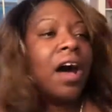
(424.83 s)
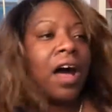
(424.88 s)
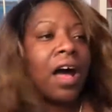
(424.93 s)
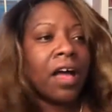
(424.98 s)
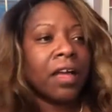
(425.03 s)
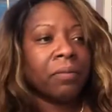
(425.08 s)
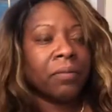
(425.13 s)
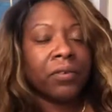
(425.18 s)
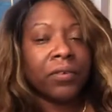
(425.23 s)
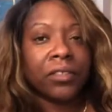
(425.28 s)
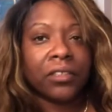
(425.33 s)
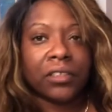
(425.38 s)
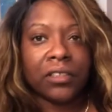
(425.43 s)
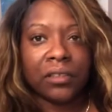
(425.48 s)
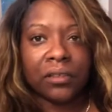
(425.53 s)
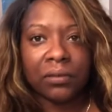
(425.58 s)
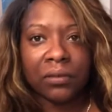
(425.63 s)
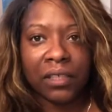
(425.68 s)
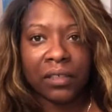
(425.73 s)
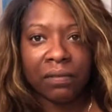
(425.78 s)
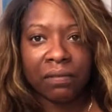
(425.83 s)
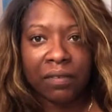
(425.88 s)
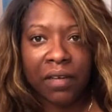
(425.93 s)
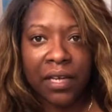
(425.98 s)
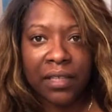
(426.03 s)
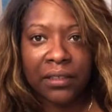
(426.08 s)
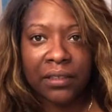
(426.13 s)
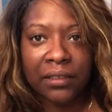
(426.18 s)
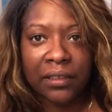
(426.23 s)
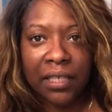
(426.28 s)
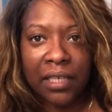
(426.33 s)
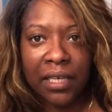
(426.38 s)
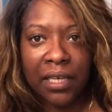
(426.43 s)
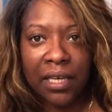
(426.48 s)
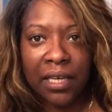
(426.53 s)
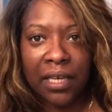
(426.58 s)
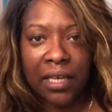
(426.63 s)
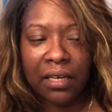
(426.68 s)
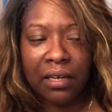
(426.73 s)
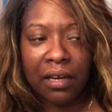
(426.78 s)
I'm going to invest
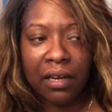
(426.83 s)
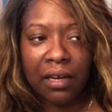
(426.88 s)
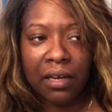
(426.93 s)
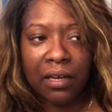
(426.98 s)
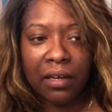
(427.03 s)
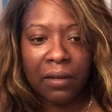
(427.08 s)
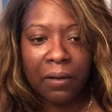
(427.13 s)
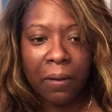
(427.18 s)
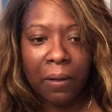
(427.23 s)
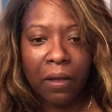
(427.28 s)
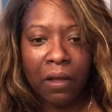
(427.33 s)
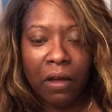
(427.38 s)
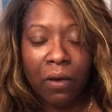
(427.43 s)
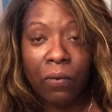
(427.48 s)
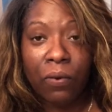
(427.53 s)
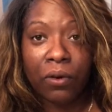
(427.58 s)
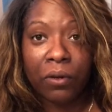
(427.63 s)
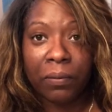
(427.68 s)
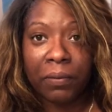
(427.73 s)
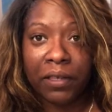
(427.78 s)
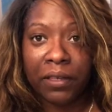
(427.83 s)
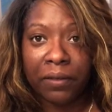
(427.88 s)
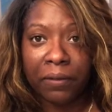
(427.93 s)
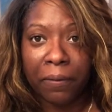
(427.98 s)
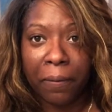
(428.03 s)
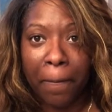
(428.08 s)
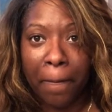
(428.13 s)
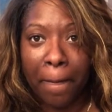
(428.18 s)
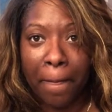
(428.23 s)
in a water meter.